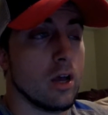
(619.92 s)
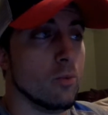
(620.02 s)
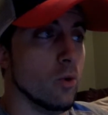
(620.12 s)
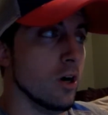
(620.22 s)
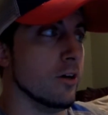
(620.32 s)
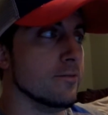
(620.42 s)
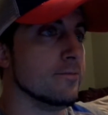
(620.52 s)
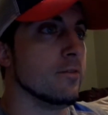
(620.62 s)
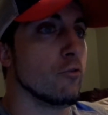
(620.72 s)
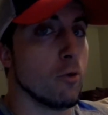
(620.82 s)
Well,
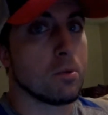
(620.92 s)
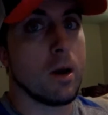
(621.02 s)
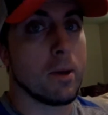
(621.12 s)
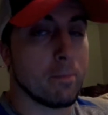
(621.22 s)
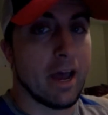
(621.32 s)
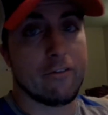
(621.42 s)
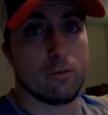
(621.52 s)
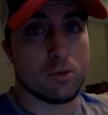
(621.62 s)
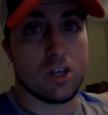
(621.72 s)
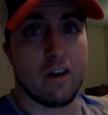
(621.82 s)
from coming back
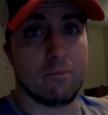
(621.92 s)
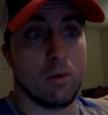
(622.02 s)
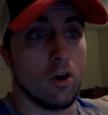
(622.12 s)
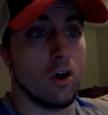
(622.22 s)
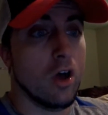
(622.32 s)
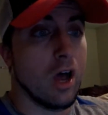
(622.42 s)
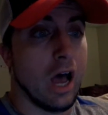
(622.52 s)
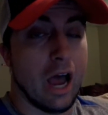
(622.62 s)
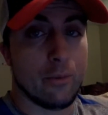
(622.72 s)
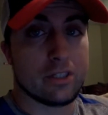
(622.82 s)
from softball.
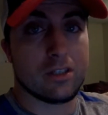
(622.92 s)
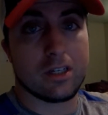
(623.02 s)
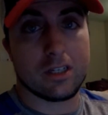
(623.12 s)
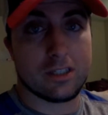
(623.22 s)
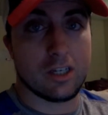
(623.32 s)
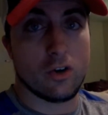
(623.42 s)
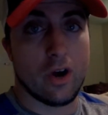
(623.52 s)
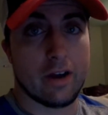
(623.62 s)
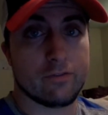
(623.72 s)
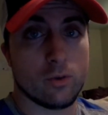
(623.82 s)
I went to the casino
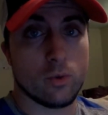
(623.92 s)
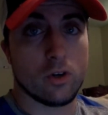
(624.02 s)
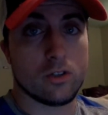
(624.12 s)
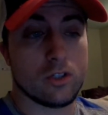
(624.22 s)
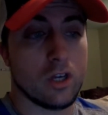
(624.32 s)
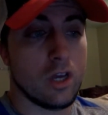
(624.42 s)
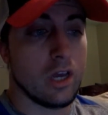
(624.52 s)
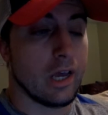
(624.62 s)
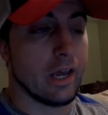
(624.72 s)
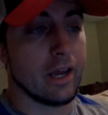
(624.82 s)
afterwards
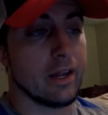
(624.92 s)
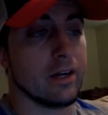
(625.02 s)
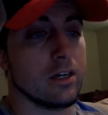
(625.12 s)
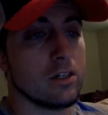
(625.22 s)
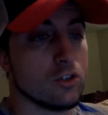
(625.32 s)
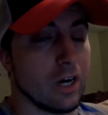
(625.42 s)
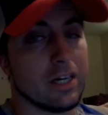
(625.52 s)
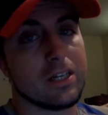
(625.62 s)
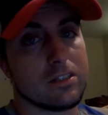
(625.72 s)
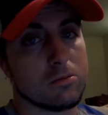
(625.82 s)
and tried
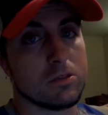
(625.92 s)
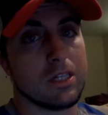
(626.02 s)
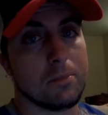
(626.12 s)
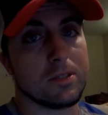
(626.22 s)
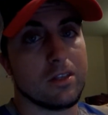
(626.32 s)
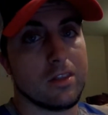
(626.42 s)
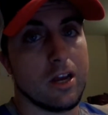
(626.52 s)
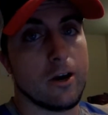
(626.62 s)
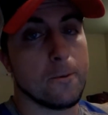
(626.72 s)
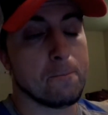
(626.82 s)
to get some steps in
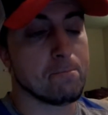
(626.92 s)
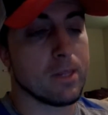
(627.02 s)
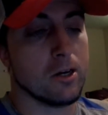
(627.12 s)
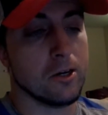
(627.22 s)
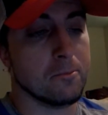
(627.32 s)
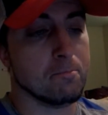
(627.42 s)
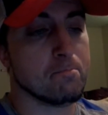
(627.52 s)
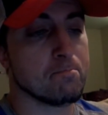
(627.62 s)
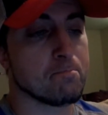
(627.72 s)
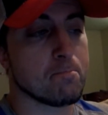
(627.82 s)
there.
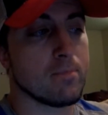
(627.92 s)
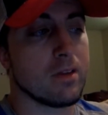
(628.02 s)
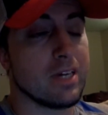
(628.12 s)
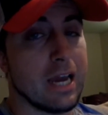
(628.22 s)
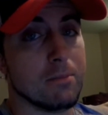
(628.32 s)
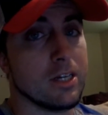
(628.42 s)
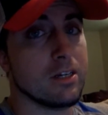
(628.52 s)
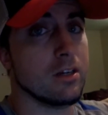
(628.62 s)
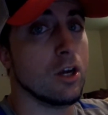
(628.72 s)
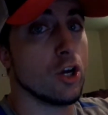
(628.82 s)

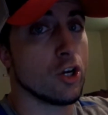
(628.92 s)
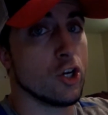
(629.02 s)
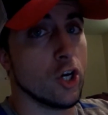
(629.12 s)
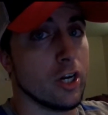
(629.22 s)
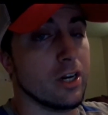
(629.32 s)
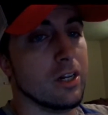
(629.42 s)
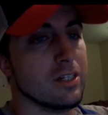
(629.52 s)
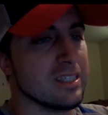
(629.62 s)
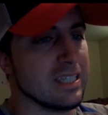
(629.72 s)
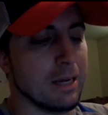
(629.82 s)
Gambling, good.
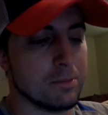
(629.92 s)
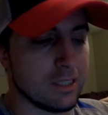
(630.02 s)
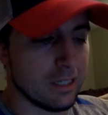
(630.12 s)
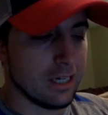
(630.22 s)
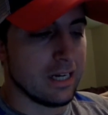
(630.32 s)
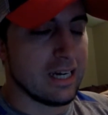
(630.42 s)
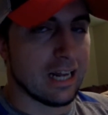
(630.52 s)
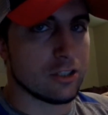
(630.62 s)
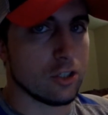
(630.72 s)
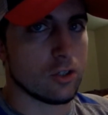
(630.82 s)
Steps,
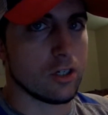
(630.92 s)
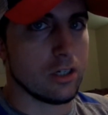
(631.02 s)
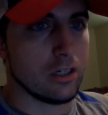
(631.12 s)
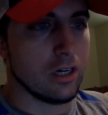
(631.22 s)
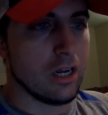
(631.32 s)
not so good.